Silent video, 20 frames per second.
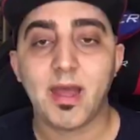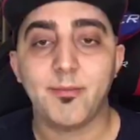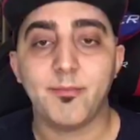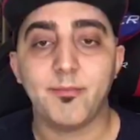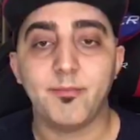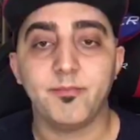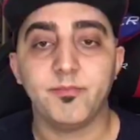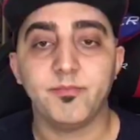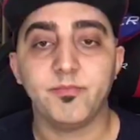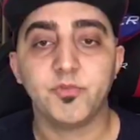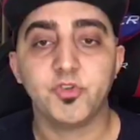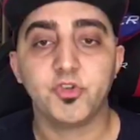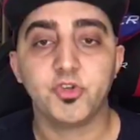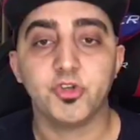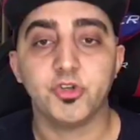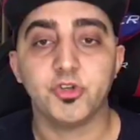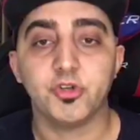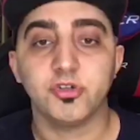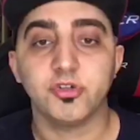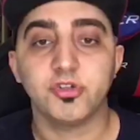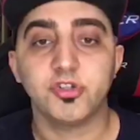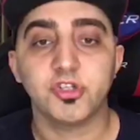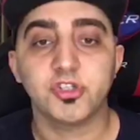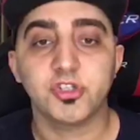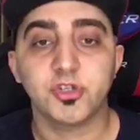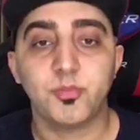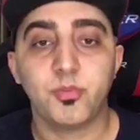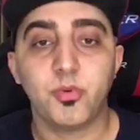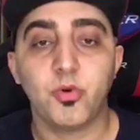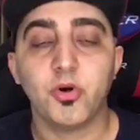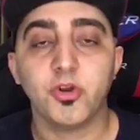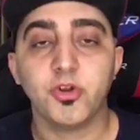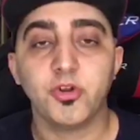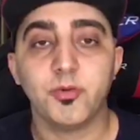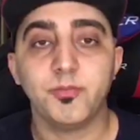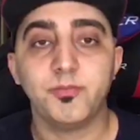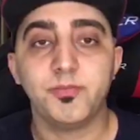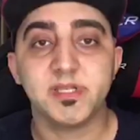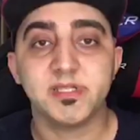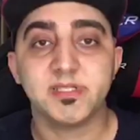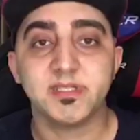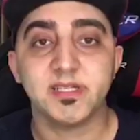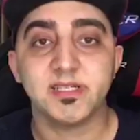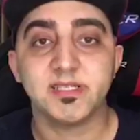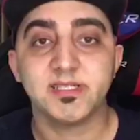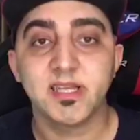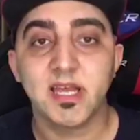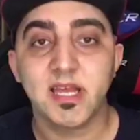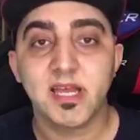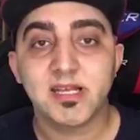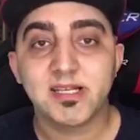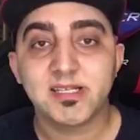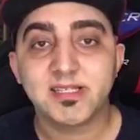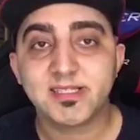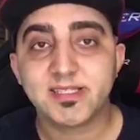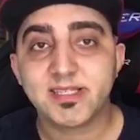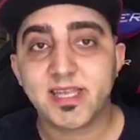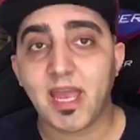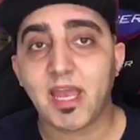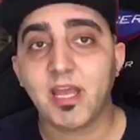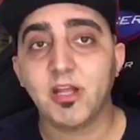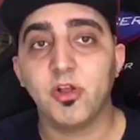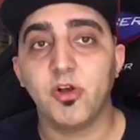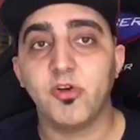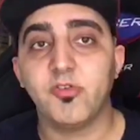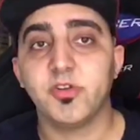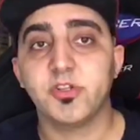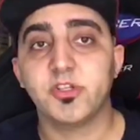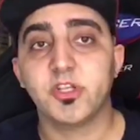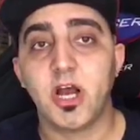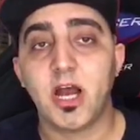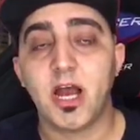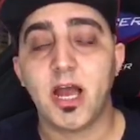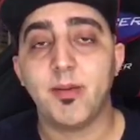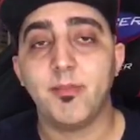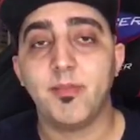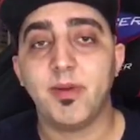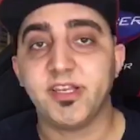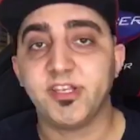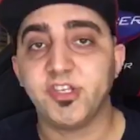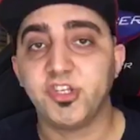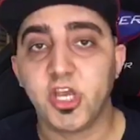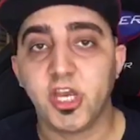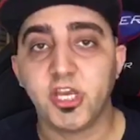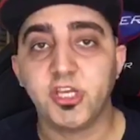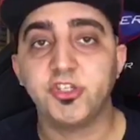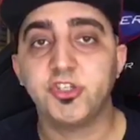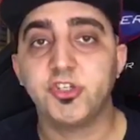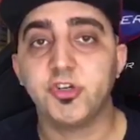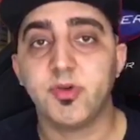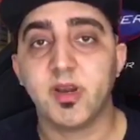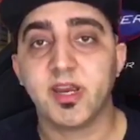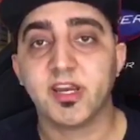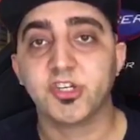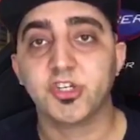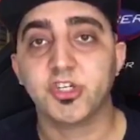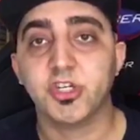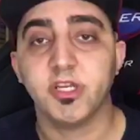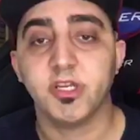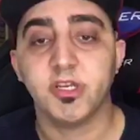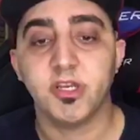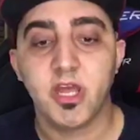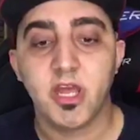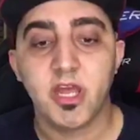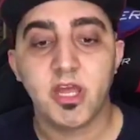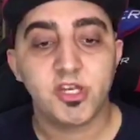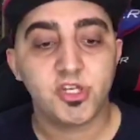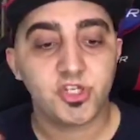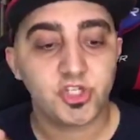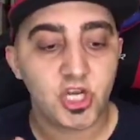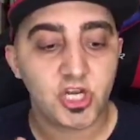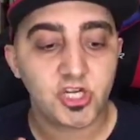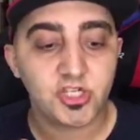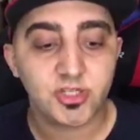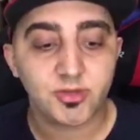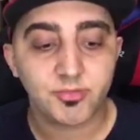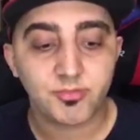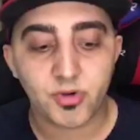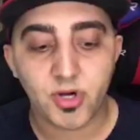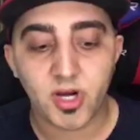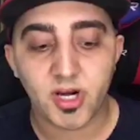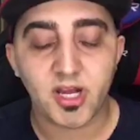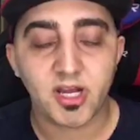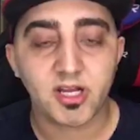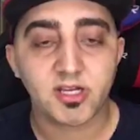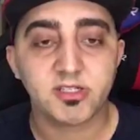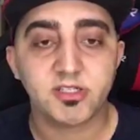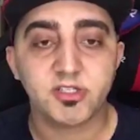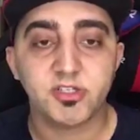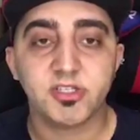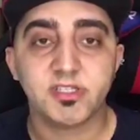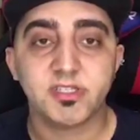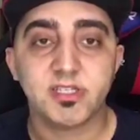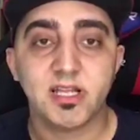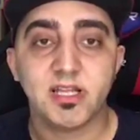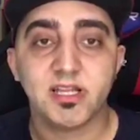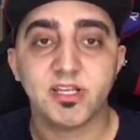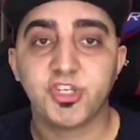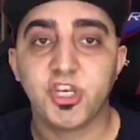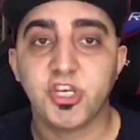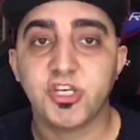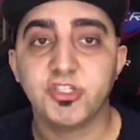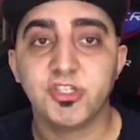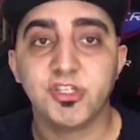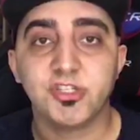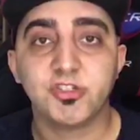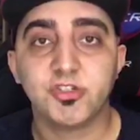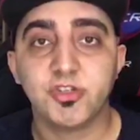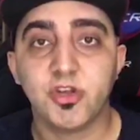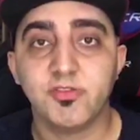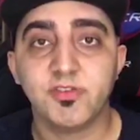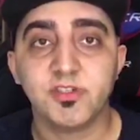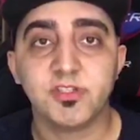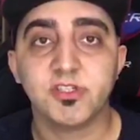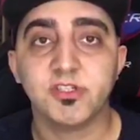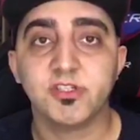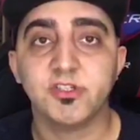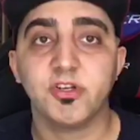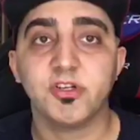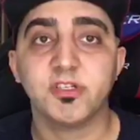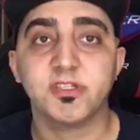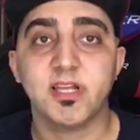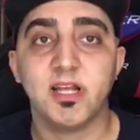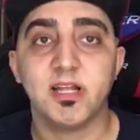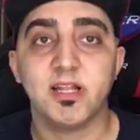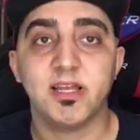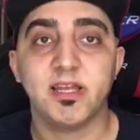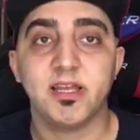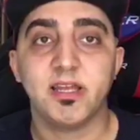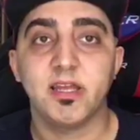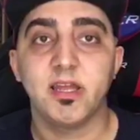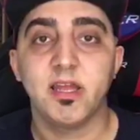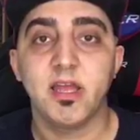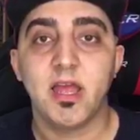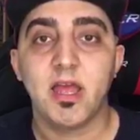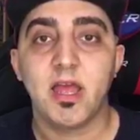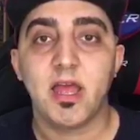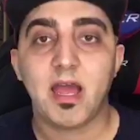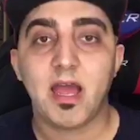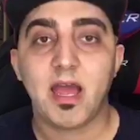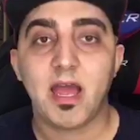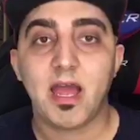um, to to support your business scale over time and change direction change the products you're selling change the services you're selling